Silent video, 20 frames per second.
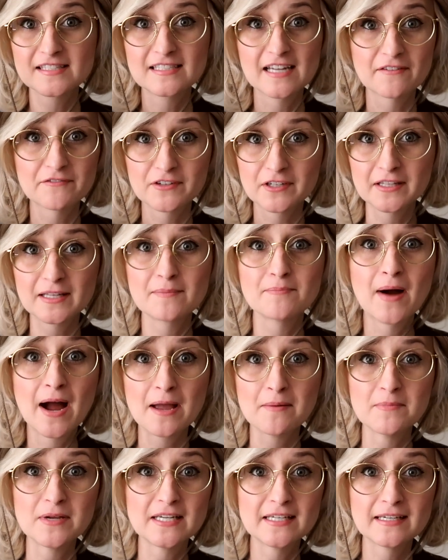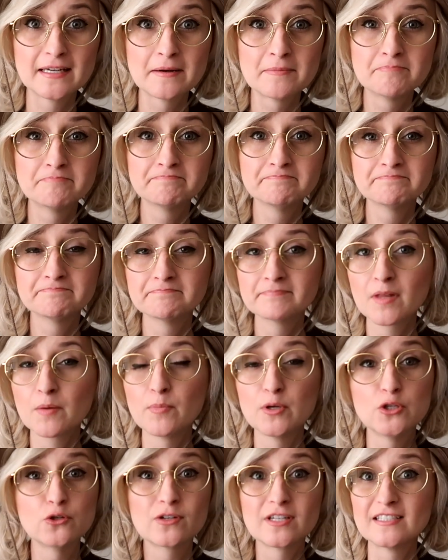is definitely my medium,
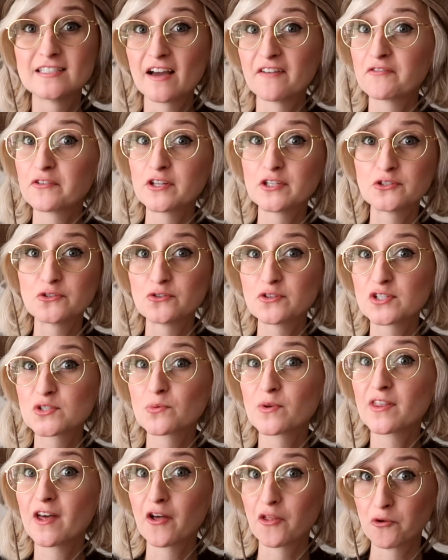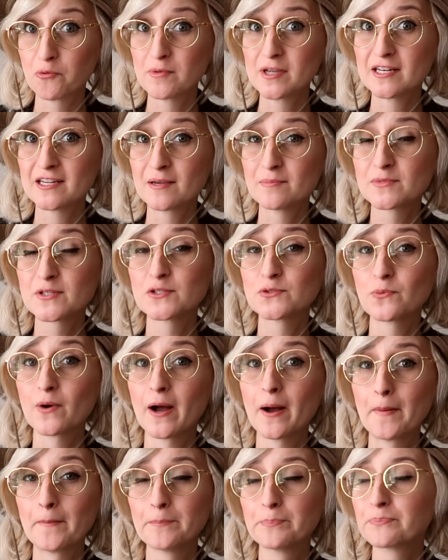but you can definitely do this with other mediums as
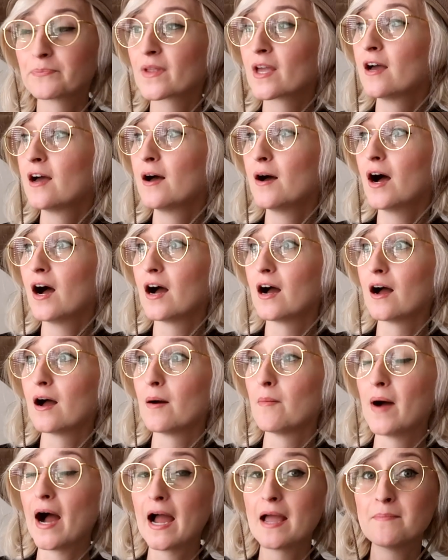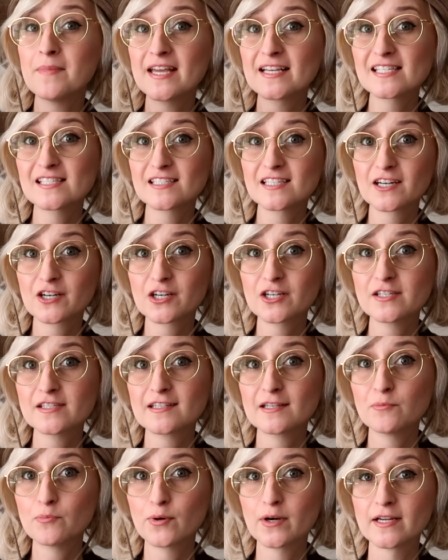well. I make
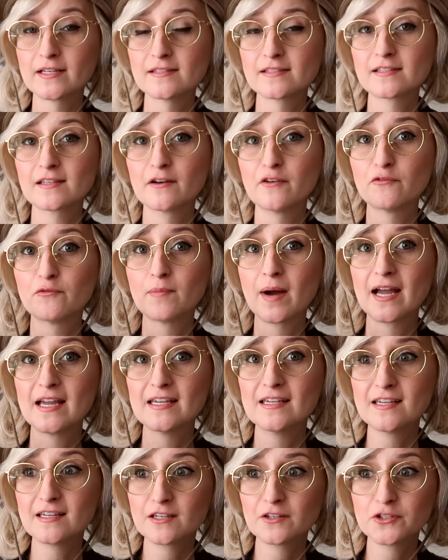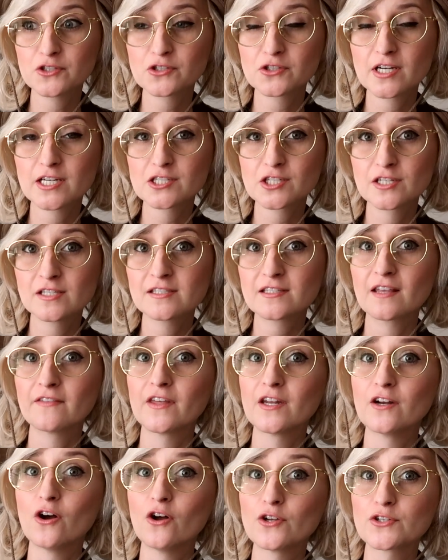stickers and prints of my ink illustrations, and
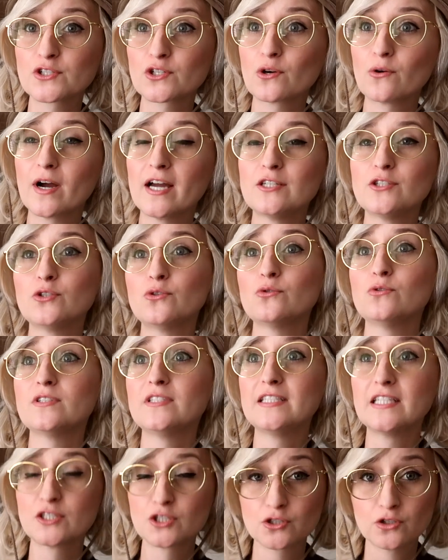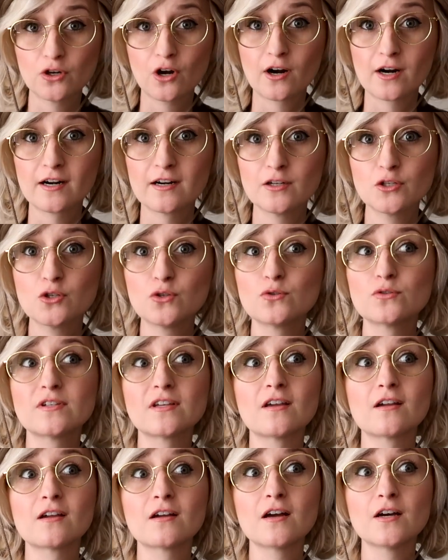then also I do digital art
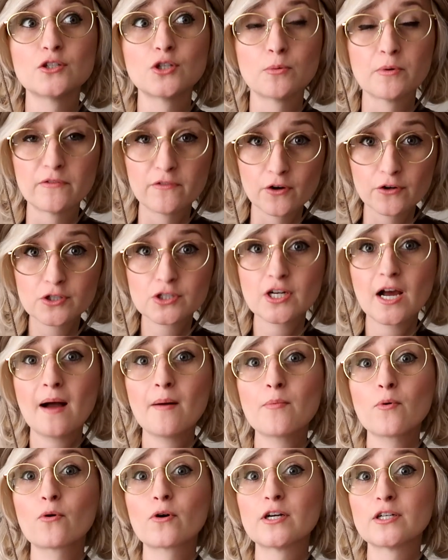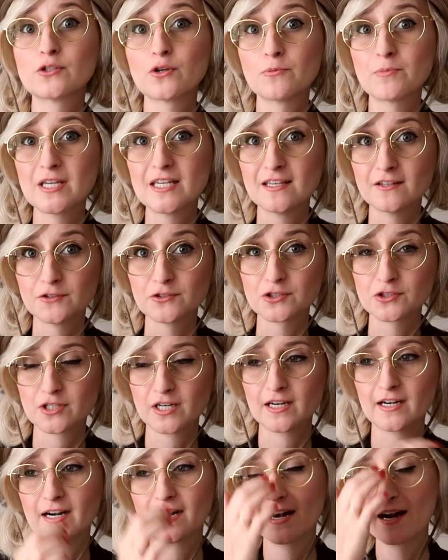using Adobe Photoshop or Adobe
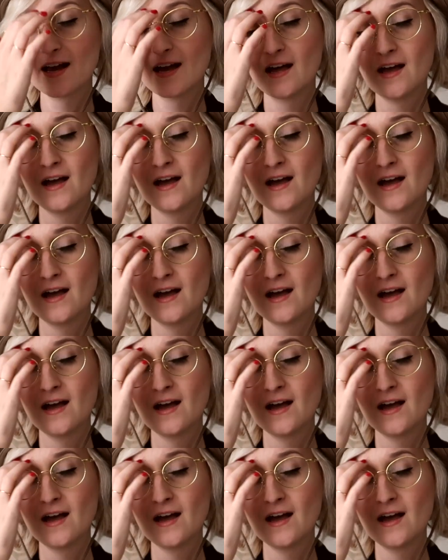Illustrator.